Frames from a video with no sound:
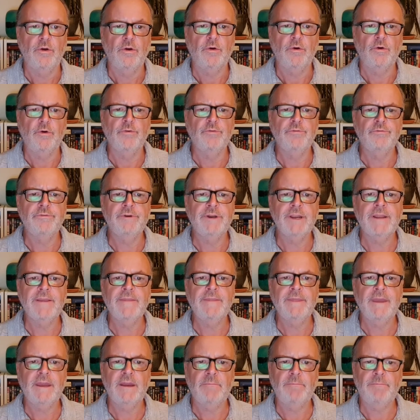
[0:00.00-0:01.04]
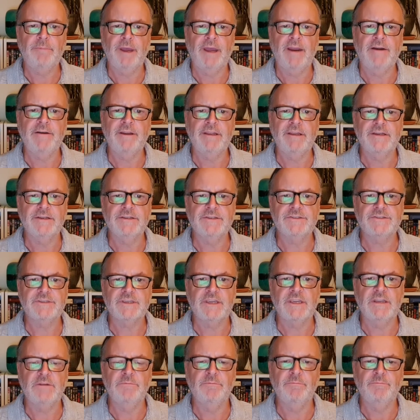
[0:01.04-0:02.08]
or ring their barriers
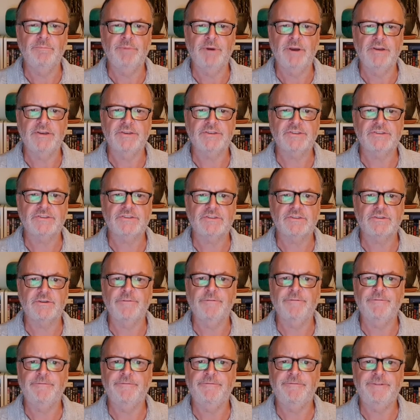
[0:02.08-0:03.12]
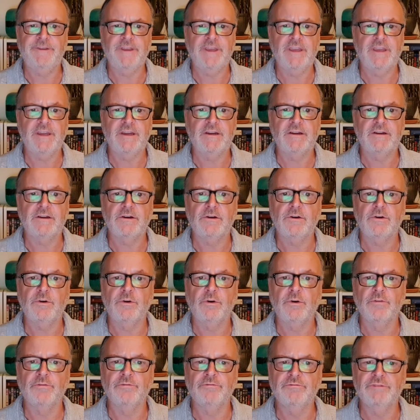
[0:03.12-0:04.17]
in bursts of fear
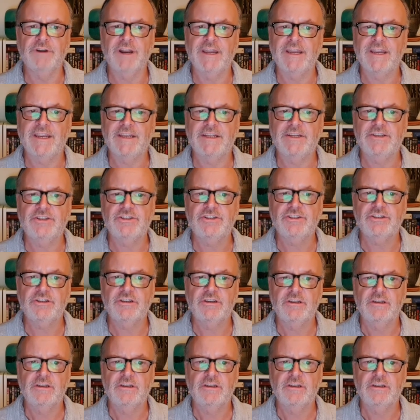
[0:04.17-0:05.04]
or rage.